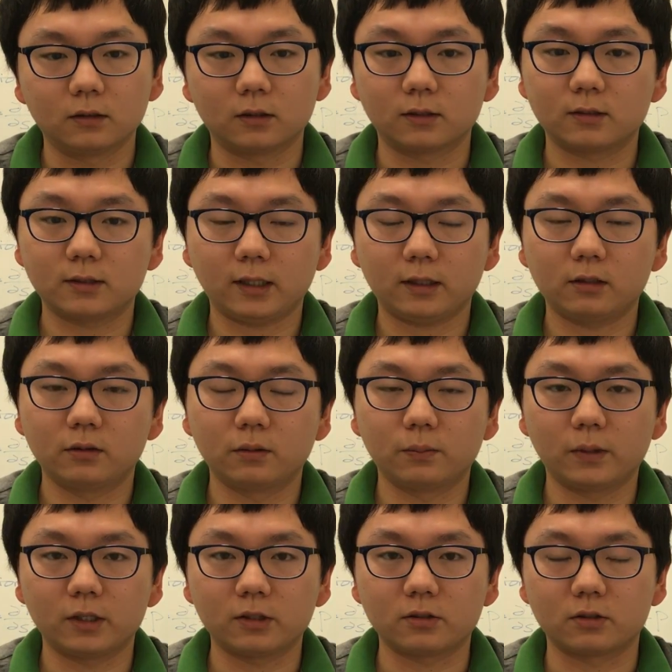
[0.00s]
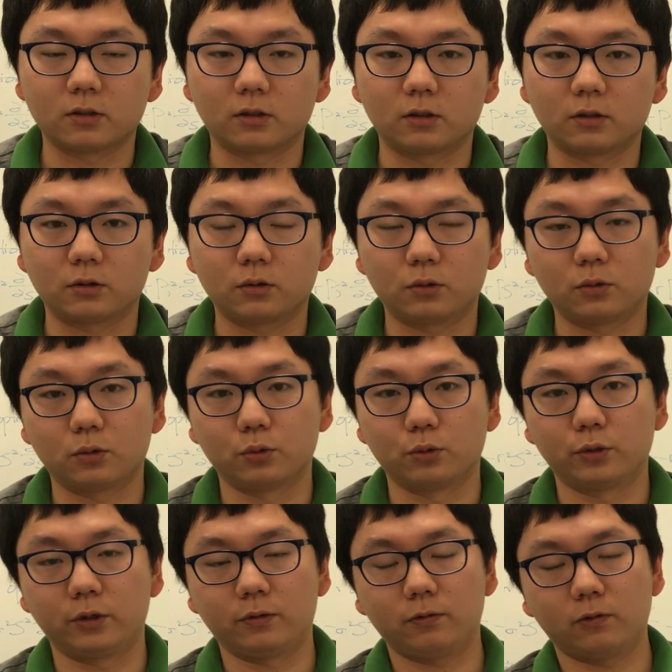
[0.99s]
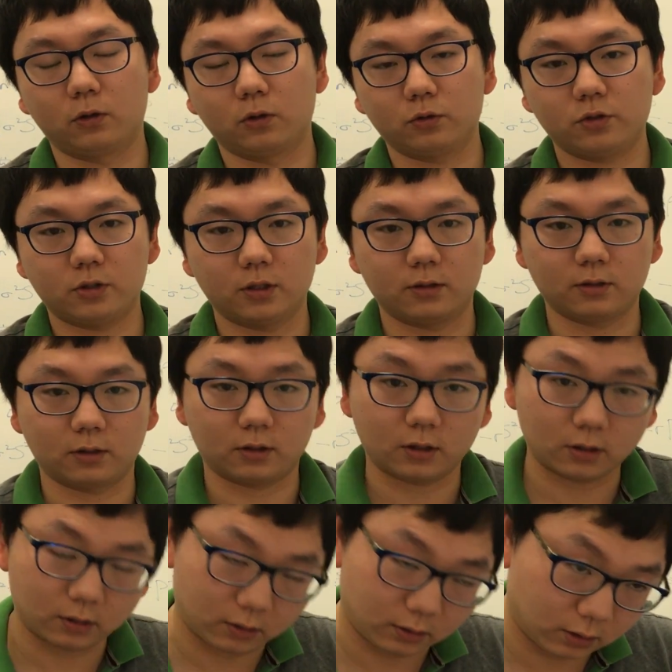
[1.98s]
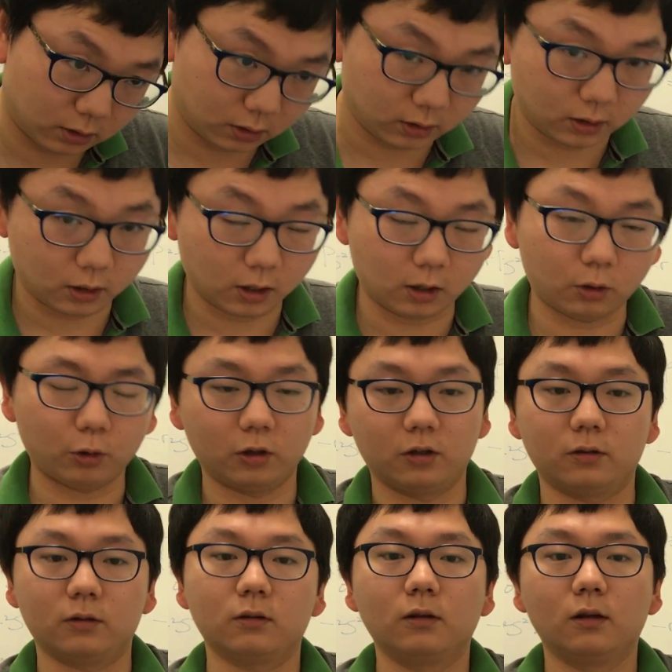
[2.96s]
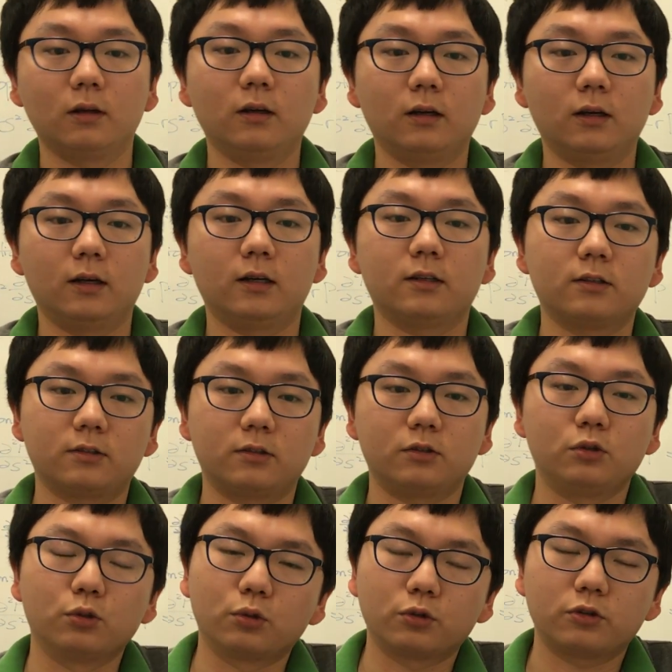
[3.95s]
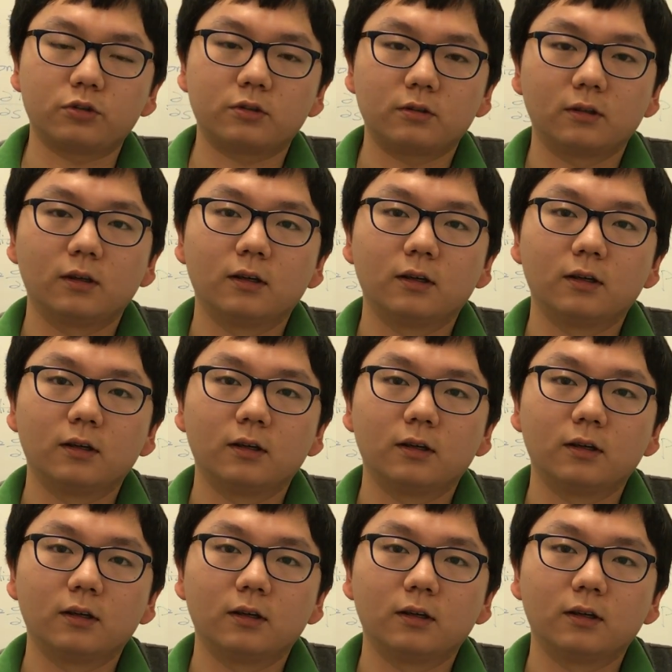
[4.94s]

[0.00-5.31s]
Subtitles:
The second method to reinforce the column is use